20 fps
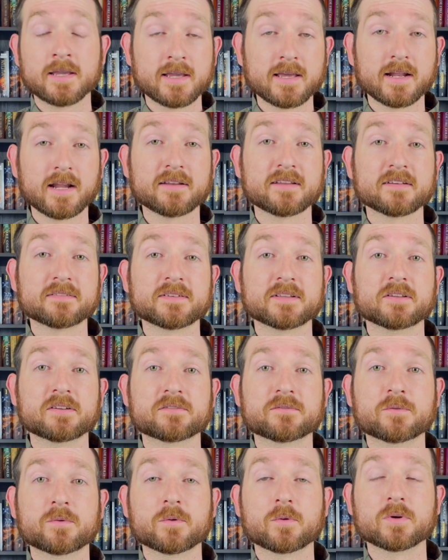And I definitely look
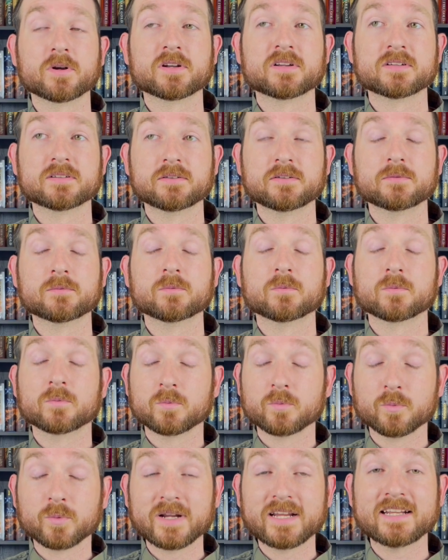forward to
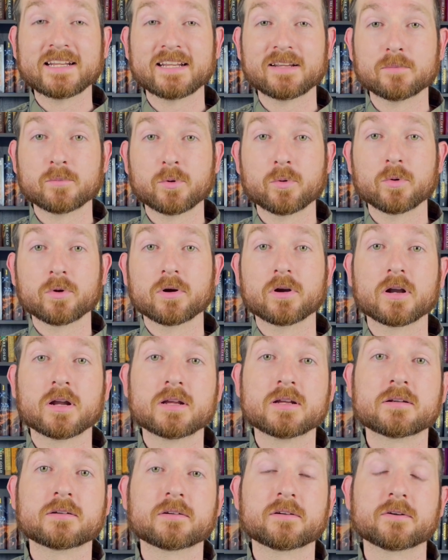reading more
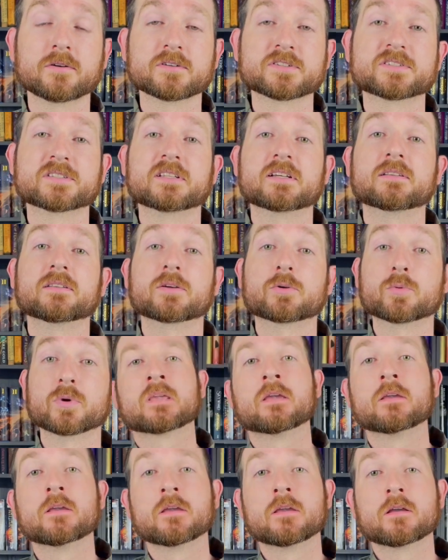Ursula Le Guin.
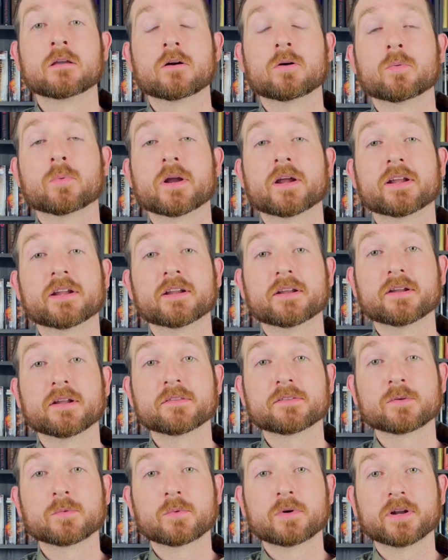All right, and
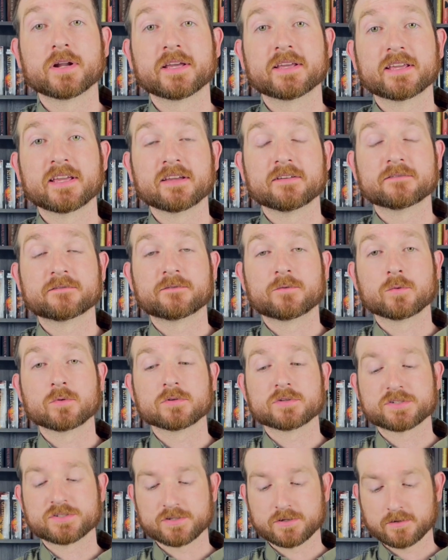another one I gave 4
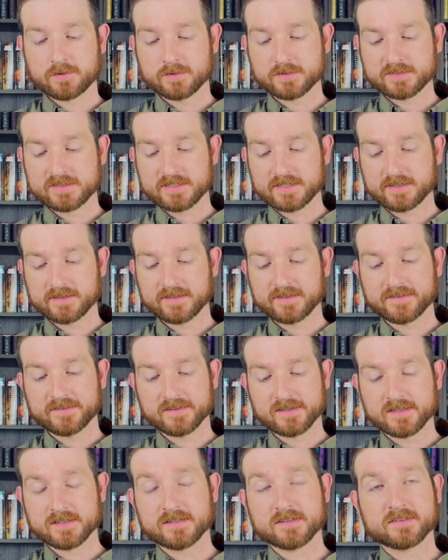stars.
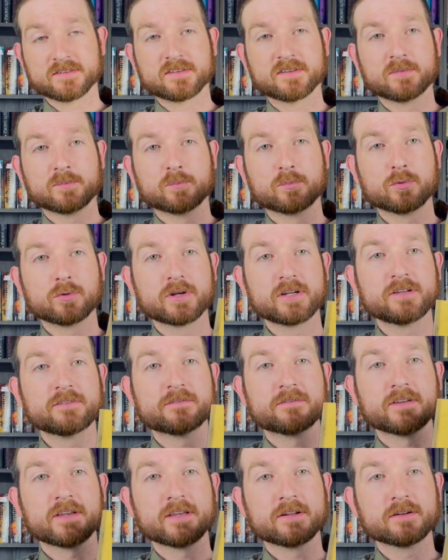This is
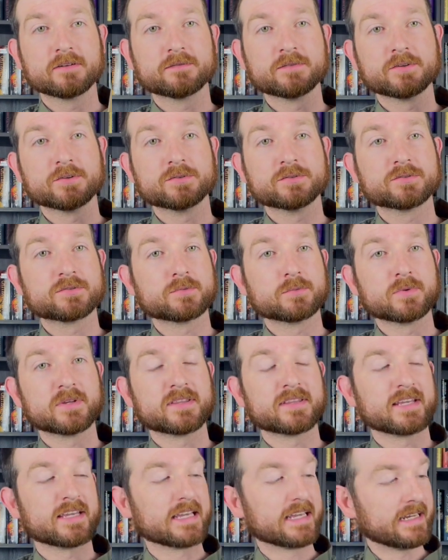Brief Interviews
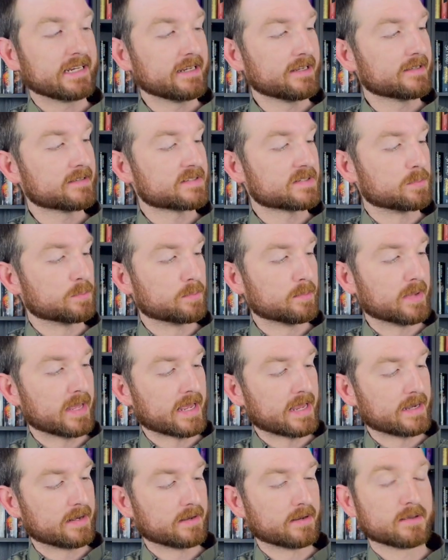with Hideous
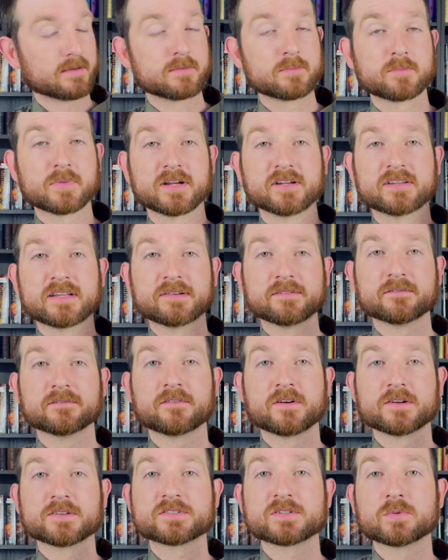Men by David
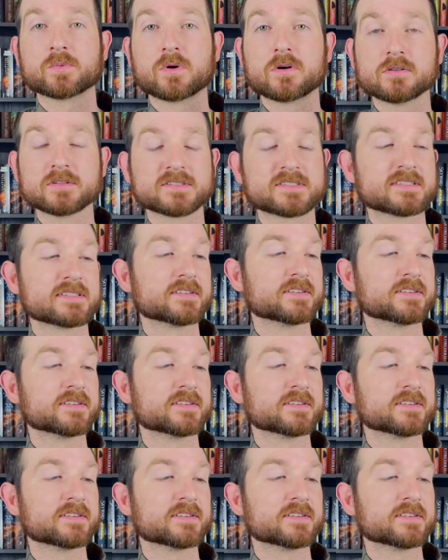Foster Wallace.